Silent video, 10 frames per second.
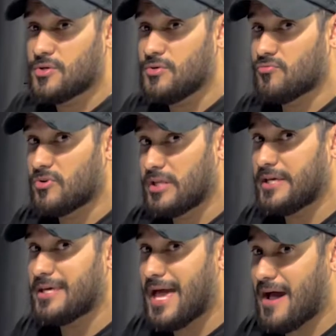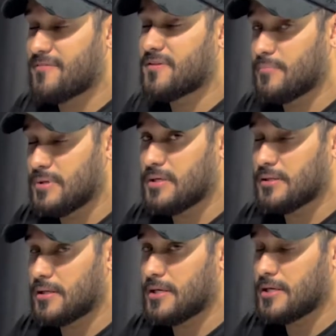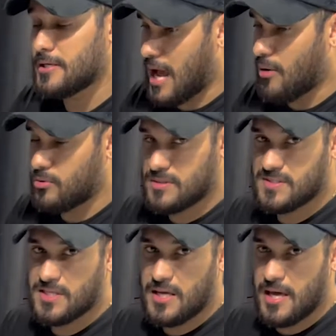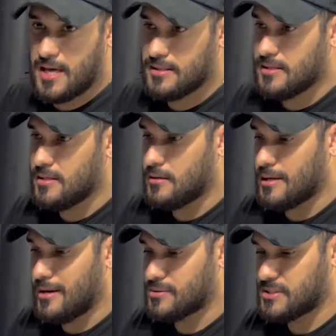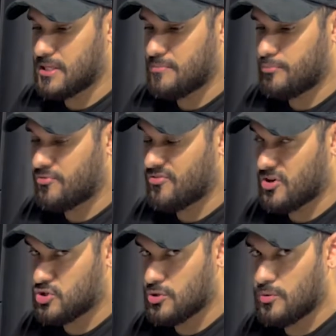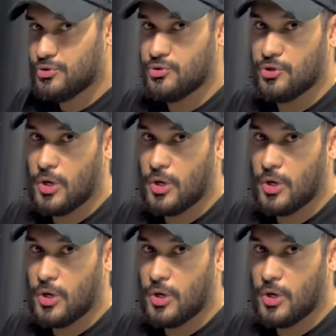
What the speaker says: you really have to be, like, I wouldn't say handy, I would say professional to know